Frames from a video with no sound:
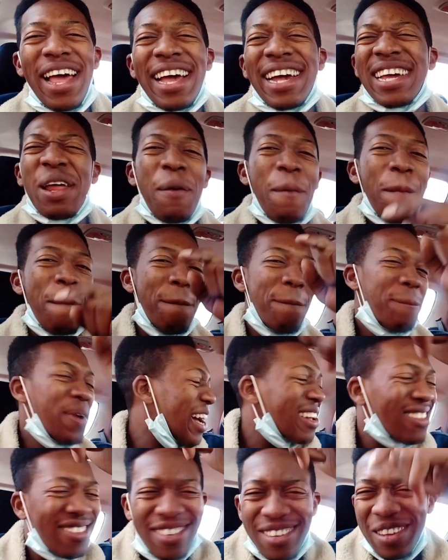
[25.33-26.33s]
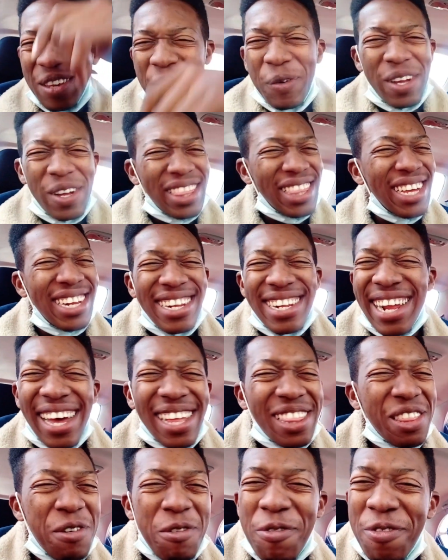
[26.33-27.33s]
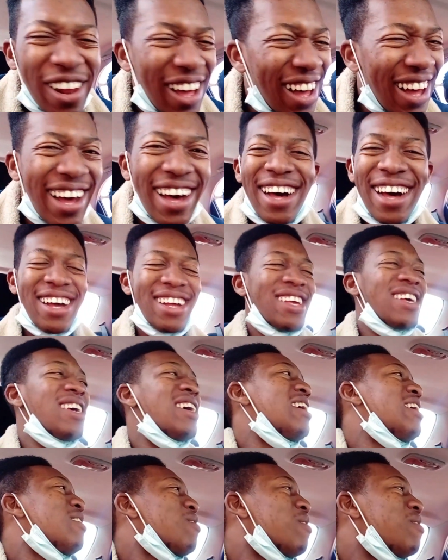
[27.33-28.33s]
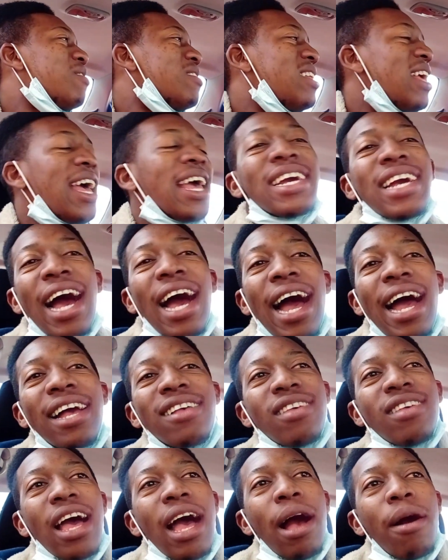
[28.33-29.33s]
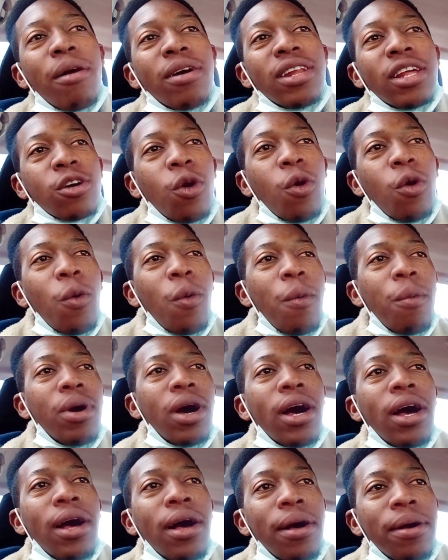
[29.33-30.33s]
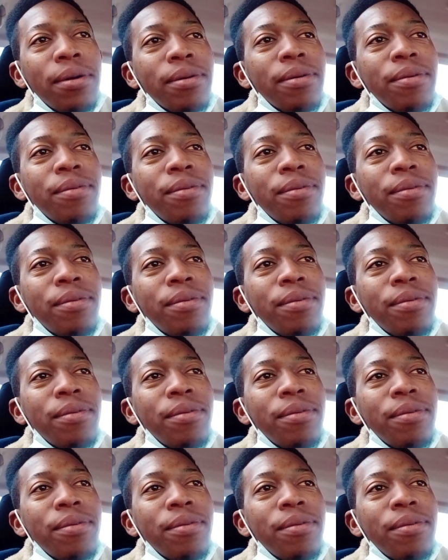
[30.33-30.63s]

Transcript: Black and I'm back to you with another vlog so today guys I'm gonna go uh